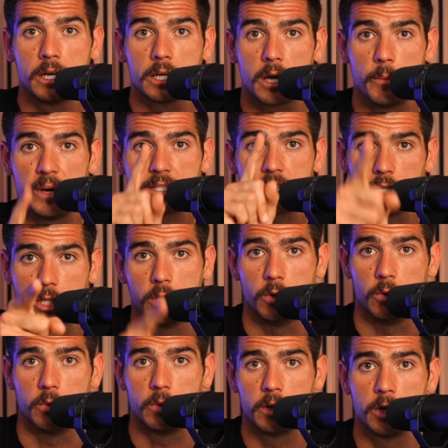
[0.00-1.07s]
commit to
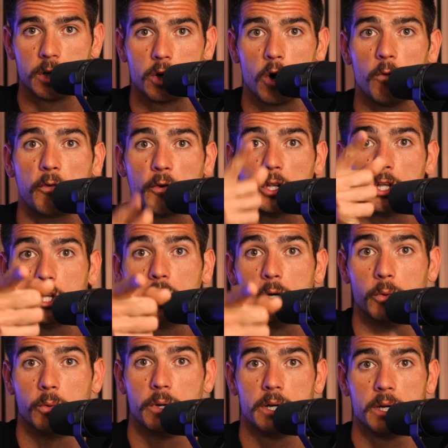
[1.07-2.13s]
you, go for
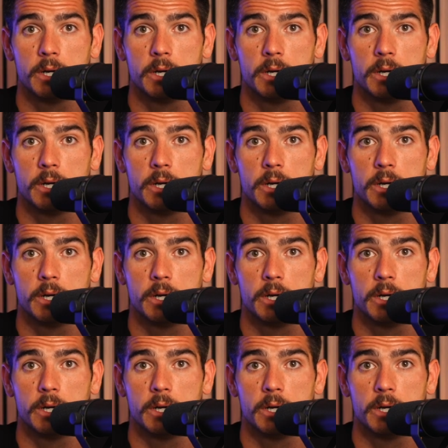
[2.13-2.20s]
you,